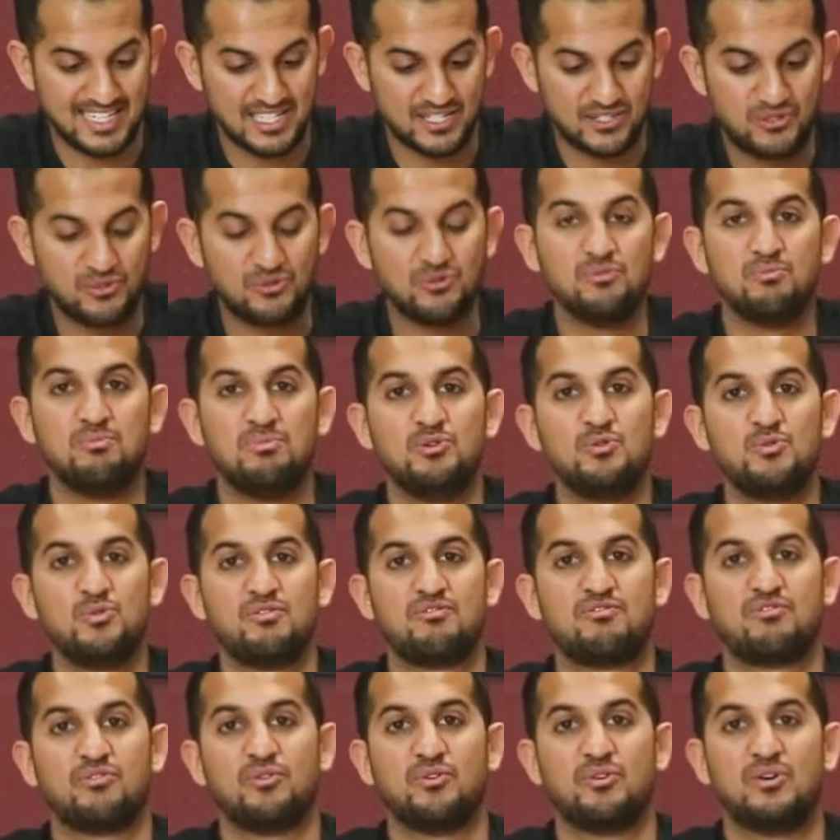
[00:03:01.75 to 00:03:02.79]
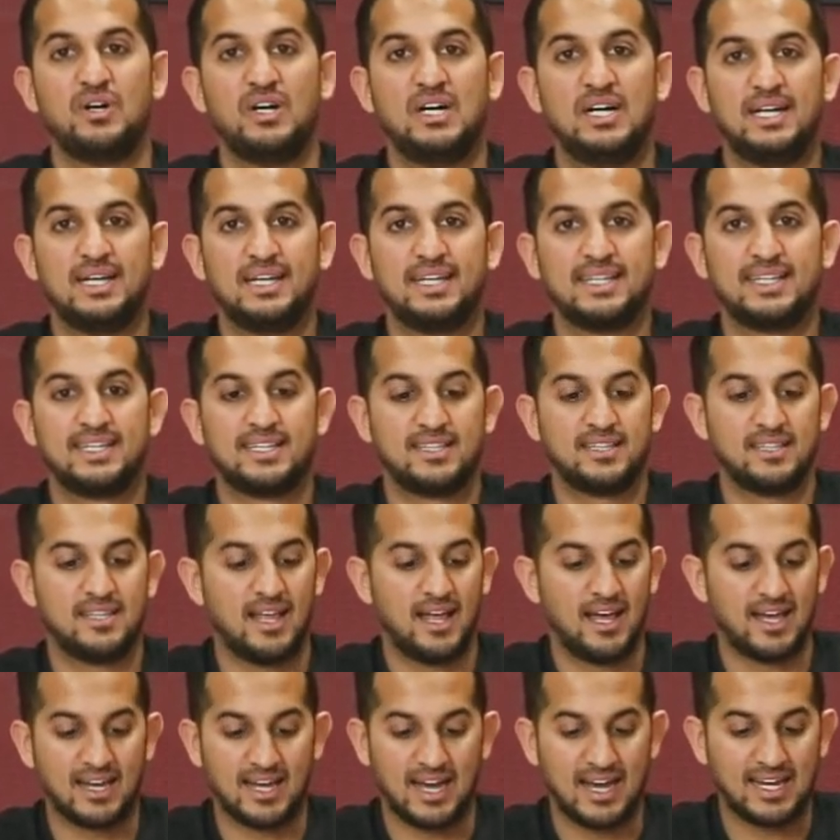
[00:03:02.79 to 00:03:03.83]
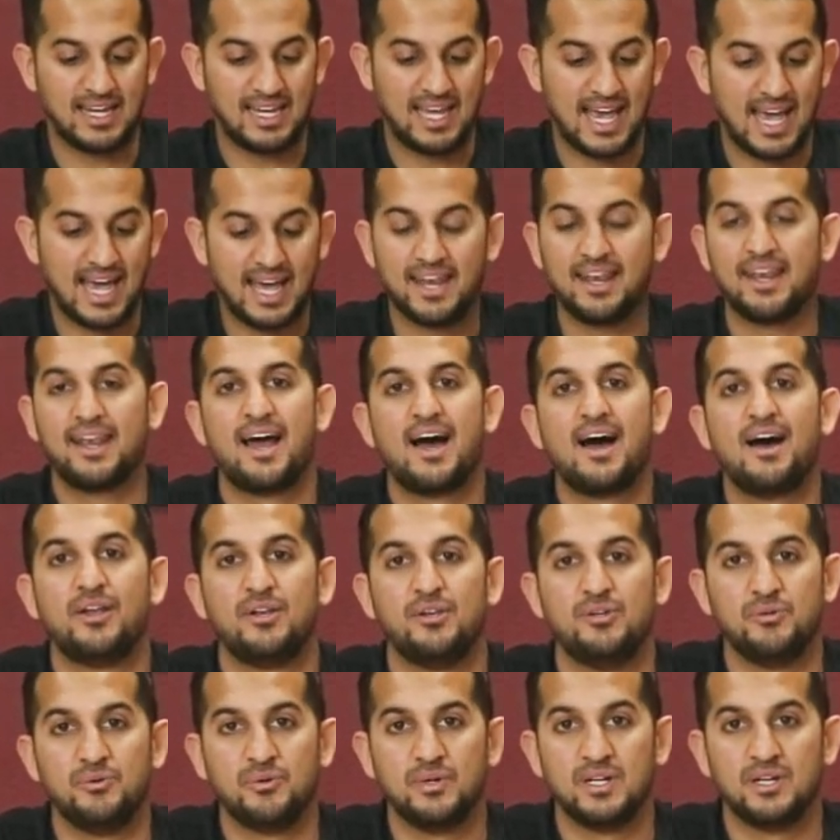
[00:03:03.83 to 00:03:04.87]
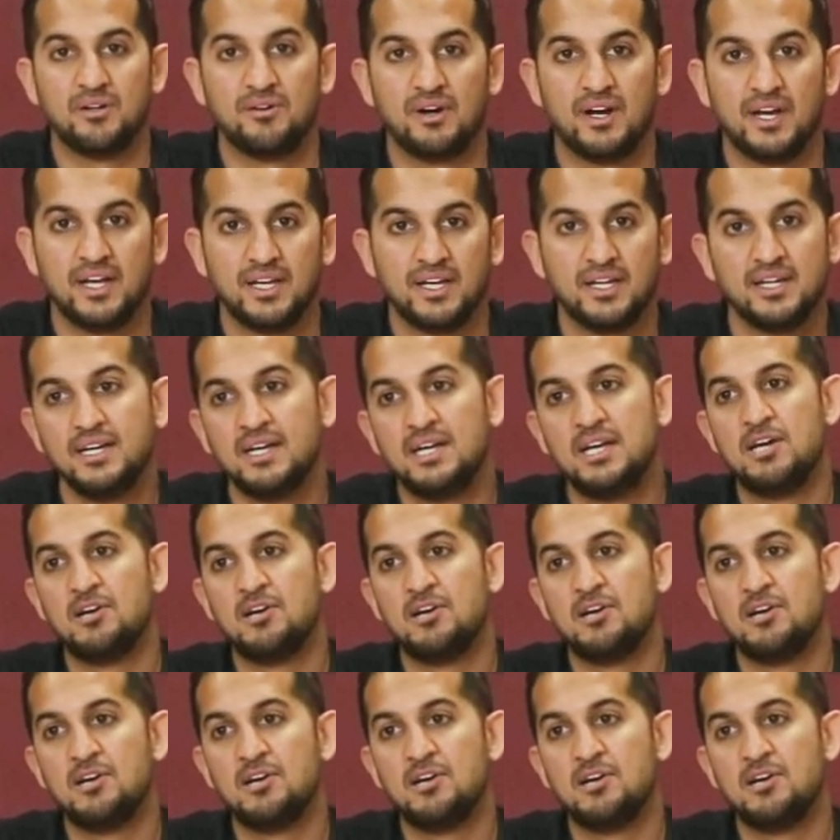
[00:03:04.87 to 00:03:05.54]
It's too beautiful. Like, I can't not do it, right?